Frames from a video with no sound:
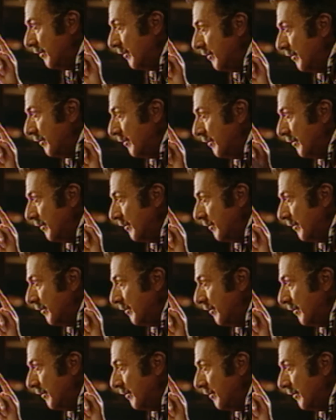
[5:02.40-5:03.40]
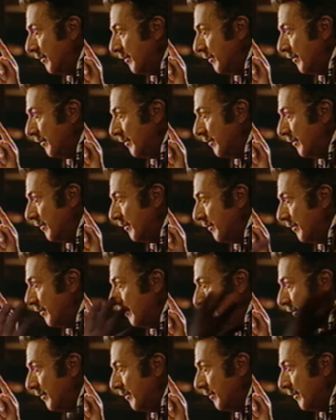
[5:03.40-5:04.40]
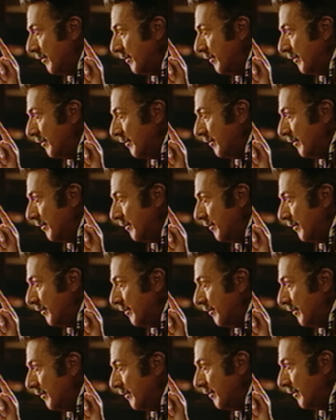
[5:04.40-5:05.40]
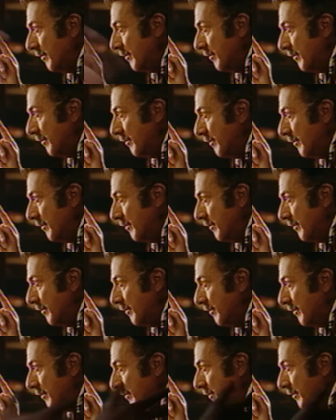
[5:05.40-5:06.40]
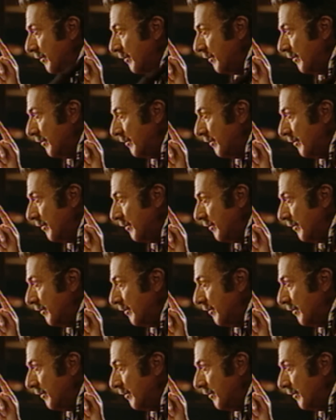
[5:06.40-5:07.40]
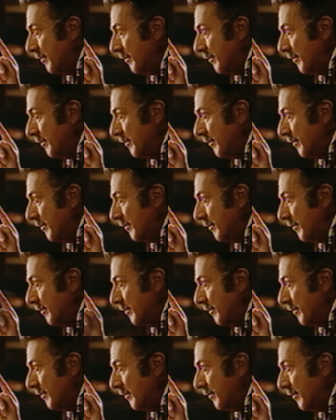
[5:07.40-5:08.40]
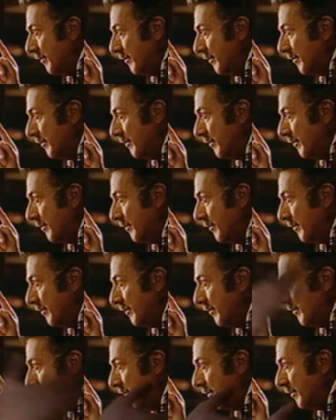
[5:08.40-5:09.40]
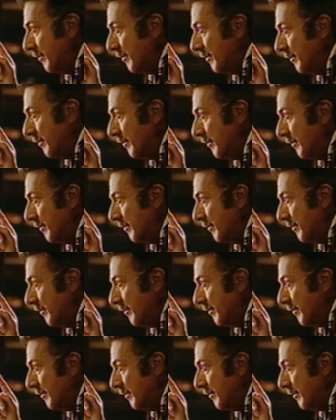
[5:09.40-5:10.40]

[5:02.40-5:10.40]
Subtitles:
[no speech]